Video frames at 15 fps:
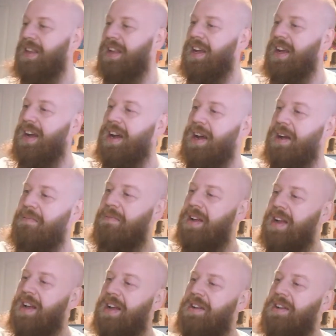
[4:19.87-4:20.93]

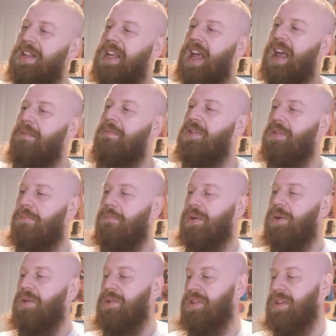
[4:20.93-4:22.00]
Another game that's on
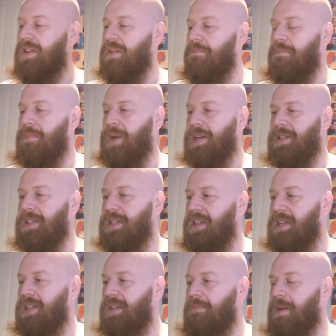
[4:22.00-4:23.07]
both Master
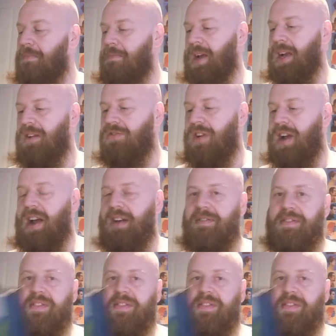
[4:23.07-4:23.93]
System and Mega Drive,